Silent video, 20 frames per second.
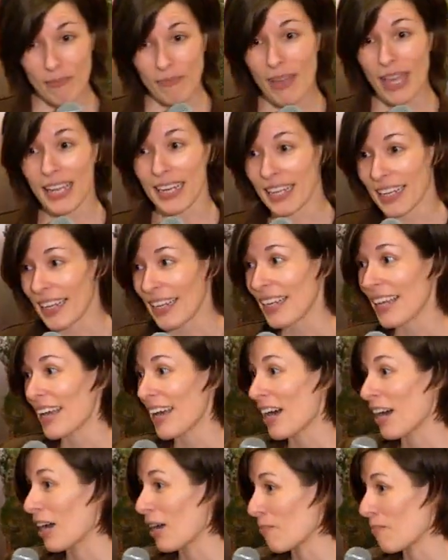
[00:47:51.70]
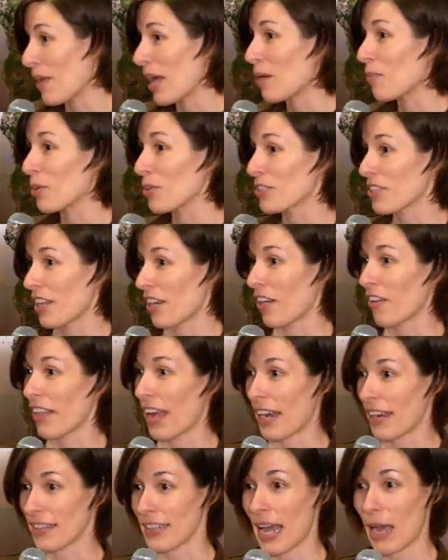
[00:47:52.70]
many uh, mammals that are
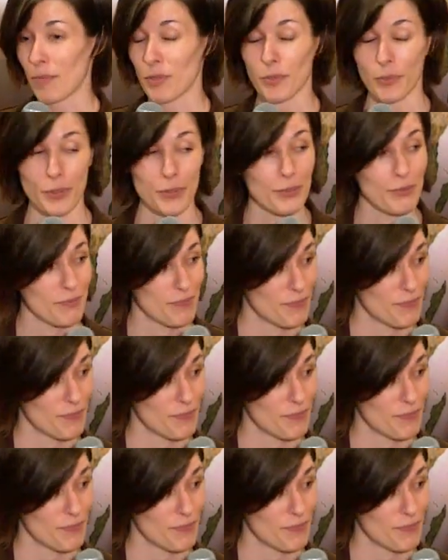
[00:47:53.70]
that adaptable,